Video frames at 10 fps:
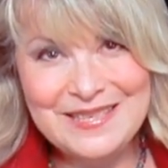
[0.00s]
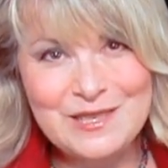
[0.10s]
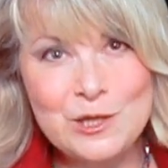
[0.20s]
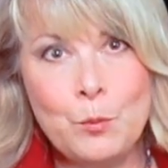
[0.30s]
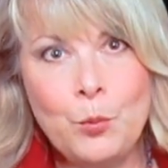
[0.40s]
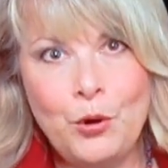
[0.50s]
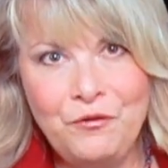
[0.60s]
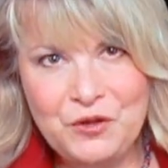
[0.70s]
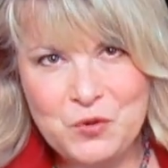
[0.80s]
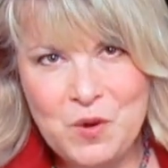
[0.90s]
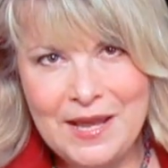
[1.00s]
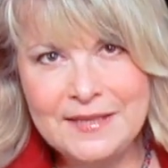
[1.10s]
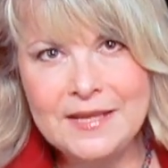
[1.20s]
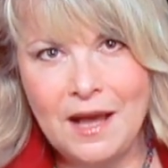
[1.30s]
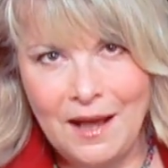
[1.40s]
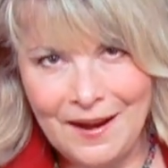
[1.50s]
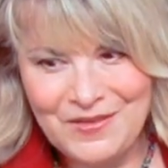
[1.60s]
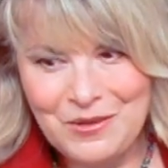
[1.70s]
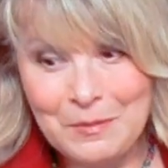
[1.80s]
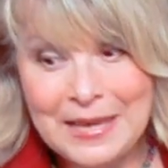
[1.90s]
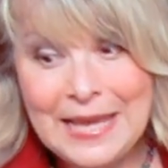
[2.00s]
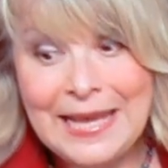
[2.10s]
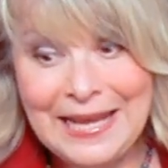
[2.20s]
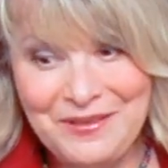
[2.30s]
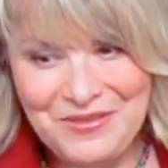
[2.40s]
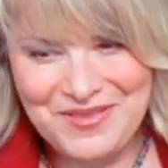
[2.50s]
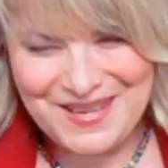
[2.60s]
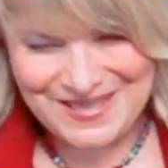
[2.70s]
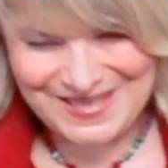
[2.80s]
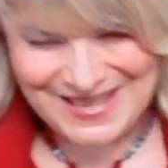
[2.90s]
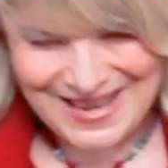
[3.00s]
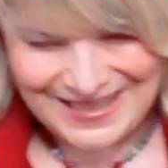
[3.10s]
this is the perfect way to hide them in this